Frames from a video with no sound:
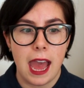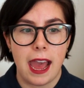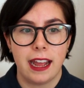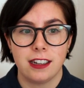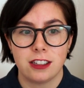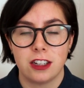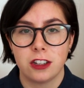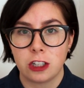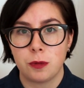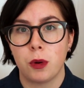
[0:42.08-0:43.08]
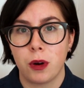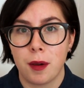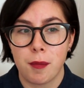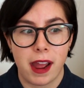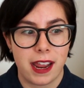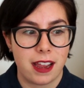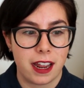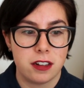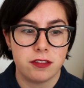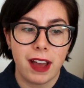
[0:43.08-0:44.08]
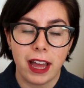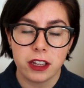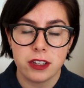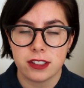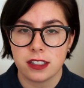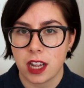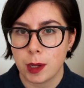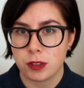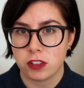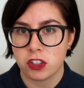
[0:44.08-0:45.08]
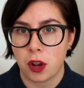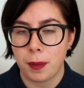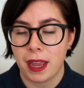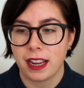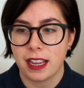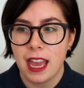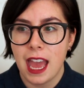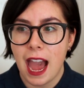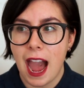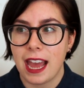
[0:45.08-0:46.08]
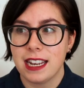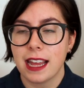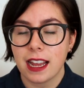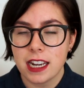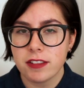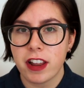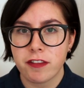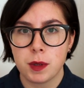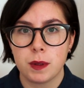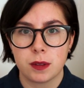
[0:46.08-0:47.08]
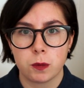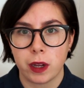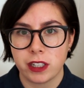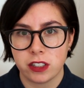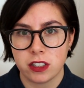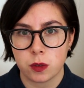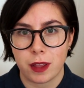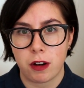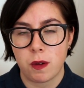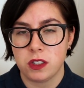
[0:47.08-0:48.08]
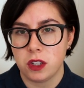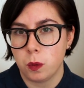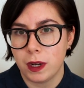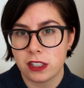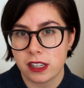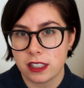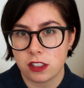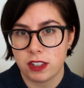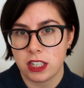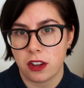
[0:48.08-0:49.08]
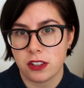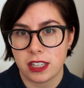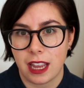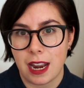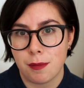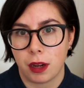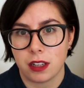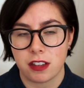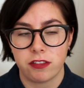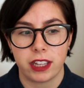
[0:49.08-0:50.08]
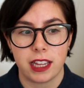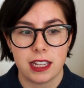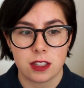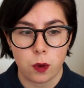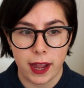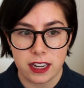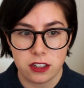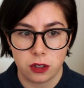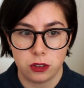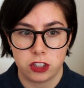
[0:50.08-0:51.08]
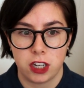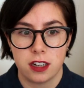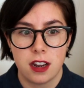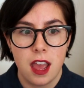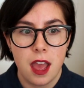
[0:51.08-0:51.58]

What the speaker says: and looked more at my kind of values in terms of shopping. And that kind of left me with some questions whether I would do wish list videos again, because I feel like it is quite indulgent.